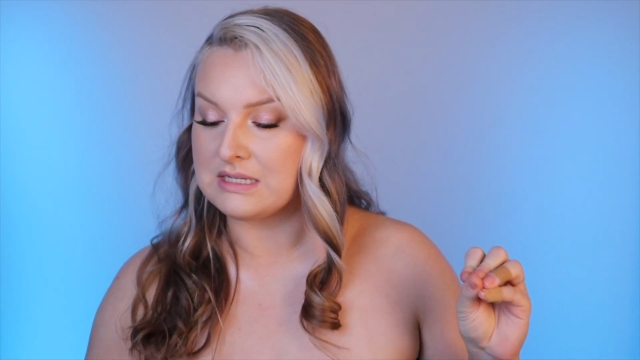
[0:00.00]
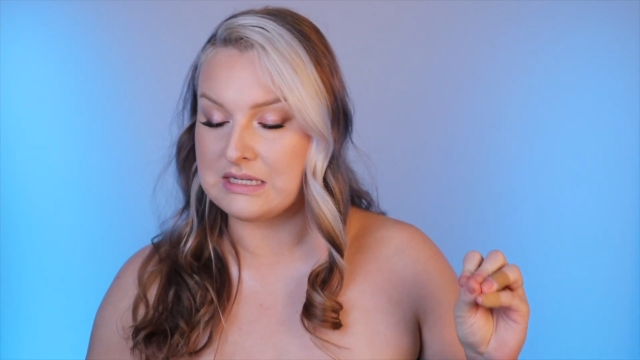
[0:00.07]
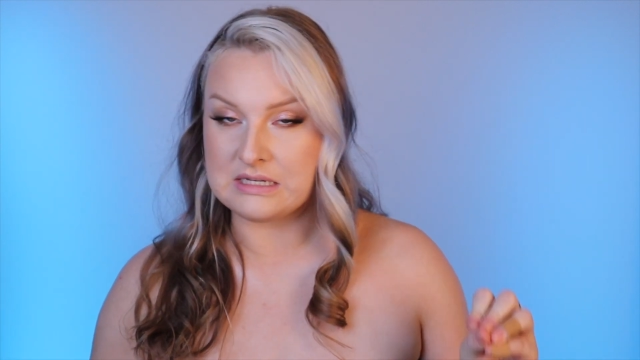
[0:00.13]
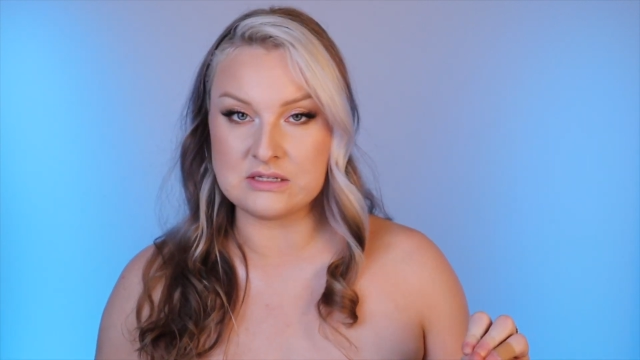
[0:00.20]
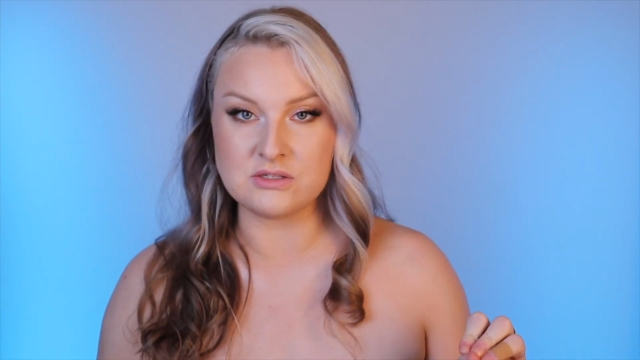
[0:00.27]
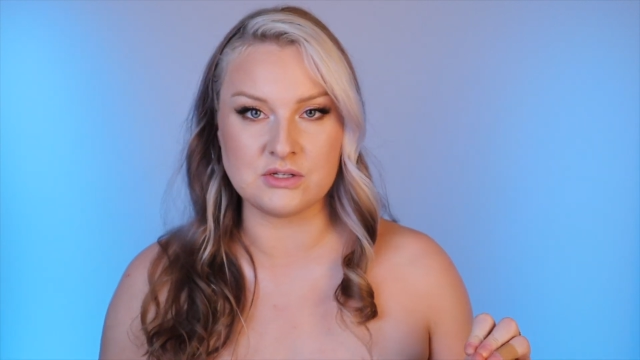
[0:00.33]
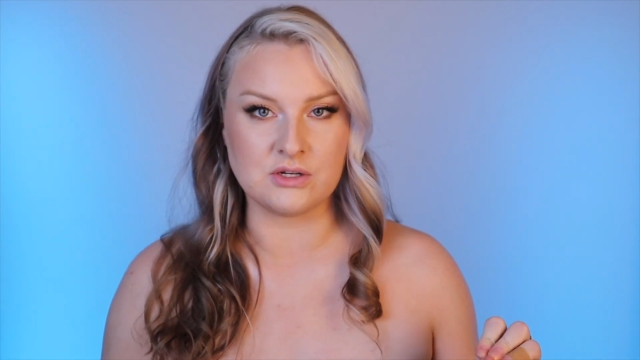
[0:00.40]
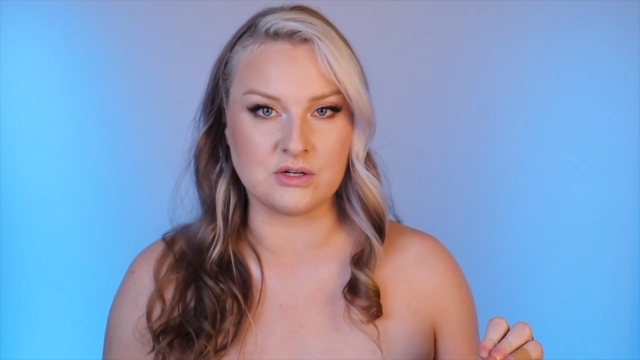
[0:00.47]

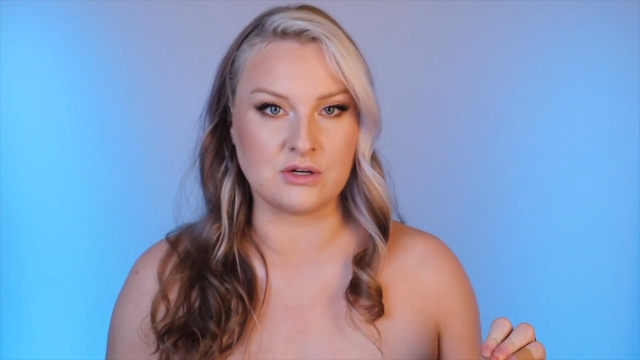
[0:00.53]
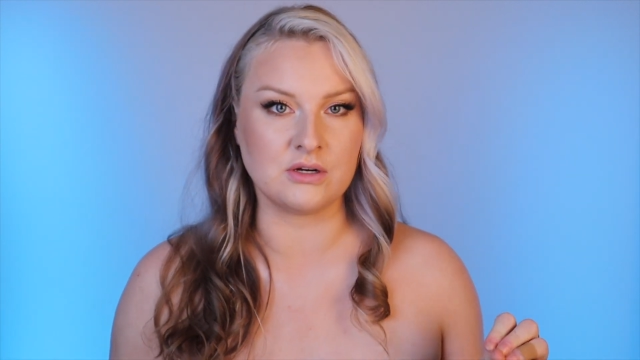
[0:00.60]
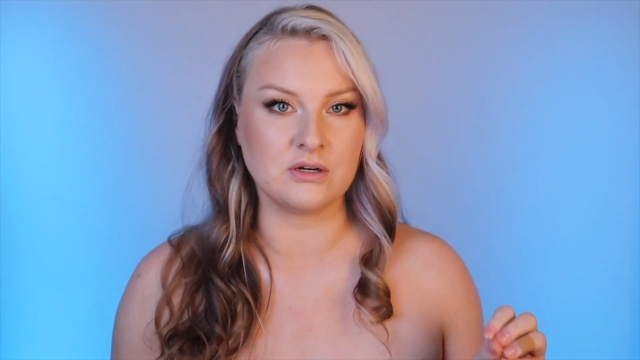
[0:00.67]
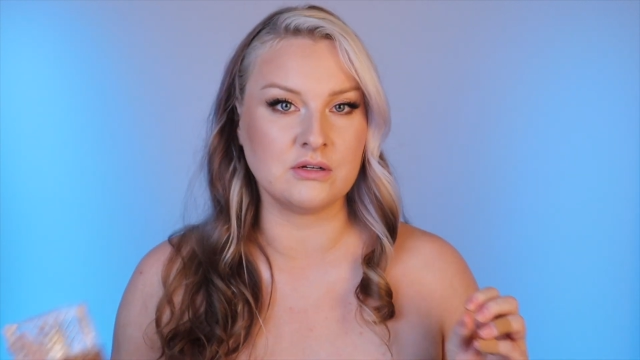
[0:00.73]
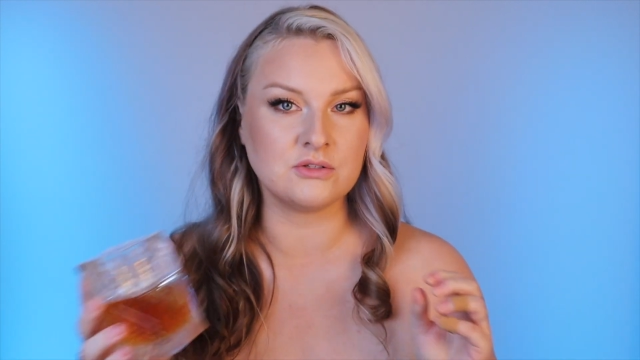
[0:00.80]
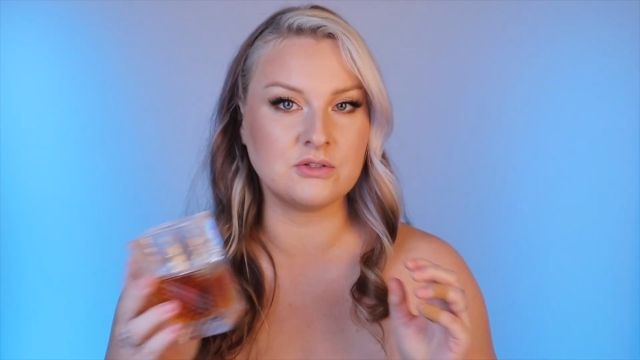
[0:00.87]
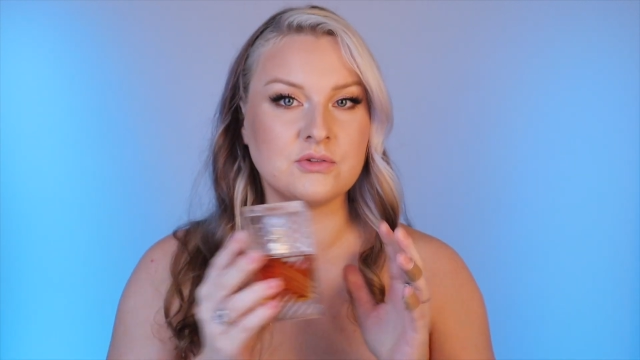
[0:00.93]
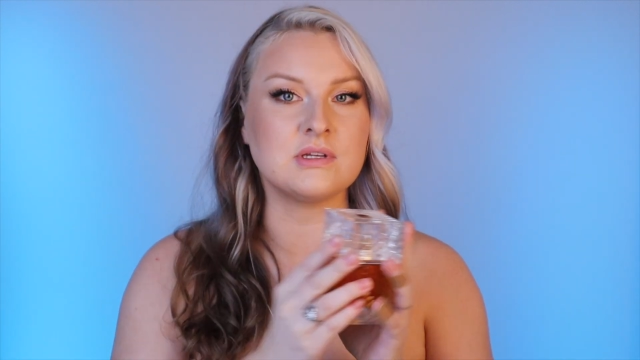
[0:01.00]

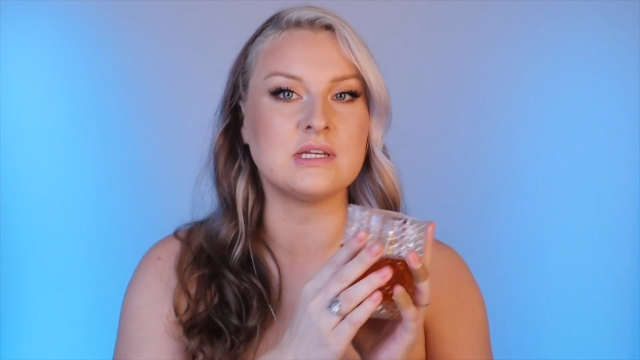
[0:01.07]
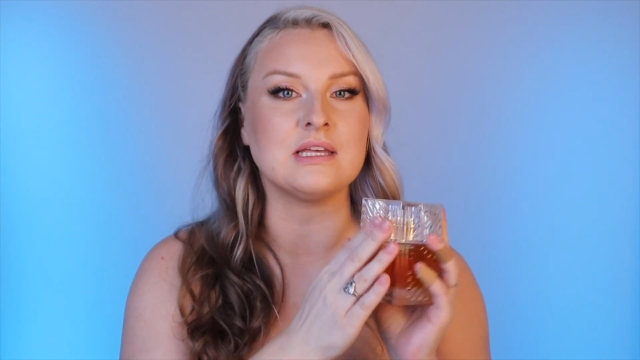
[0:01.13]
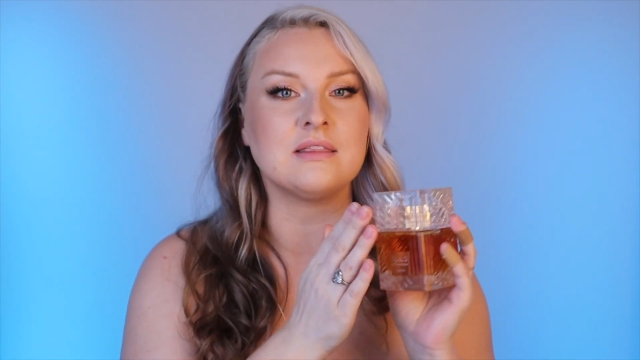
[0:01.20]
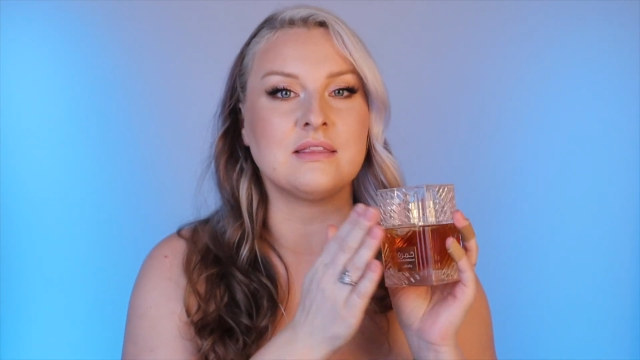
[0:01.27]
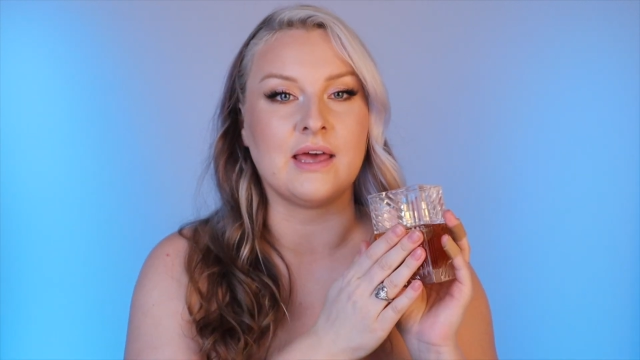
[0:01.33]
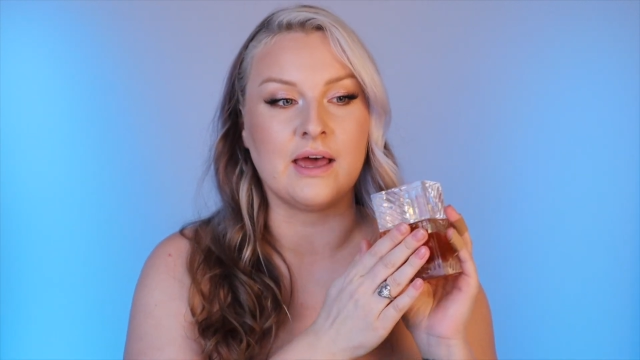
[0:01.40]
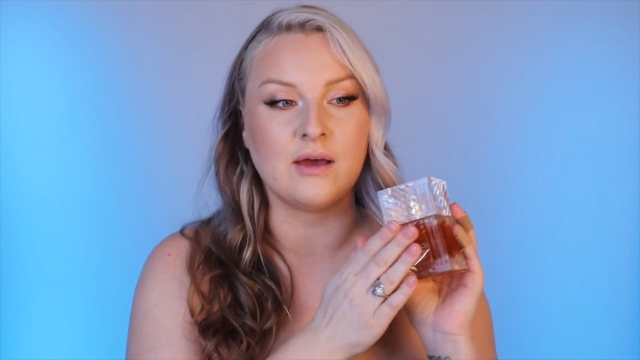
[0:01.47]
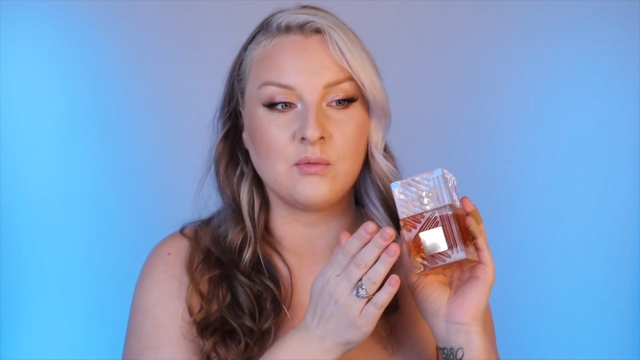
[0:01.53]
easier to
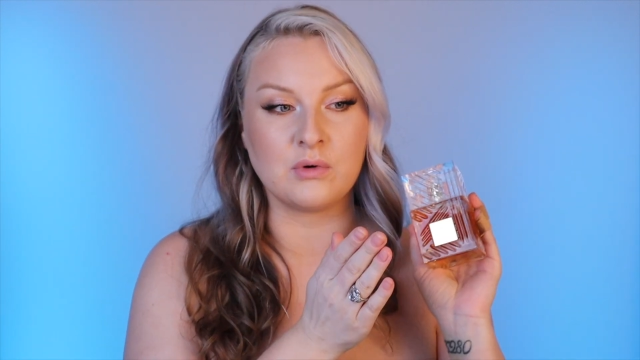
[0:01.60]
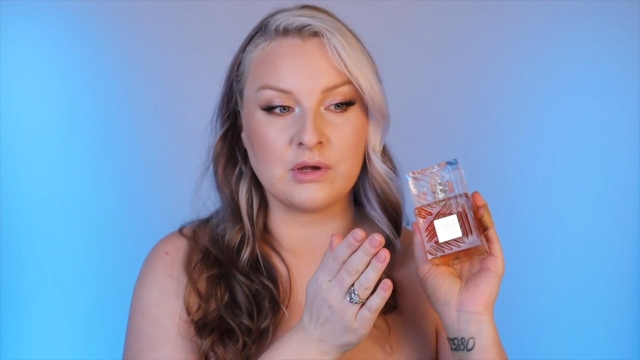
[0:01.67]
get that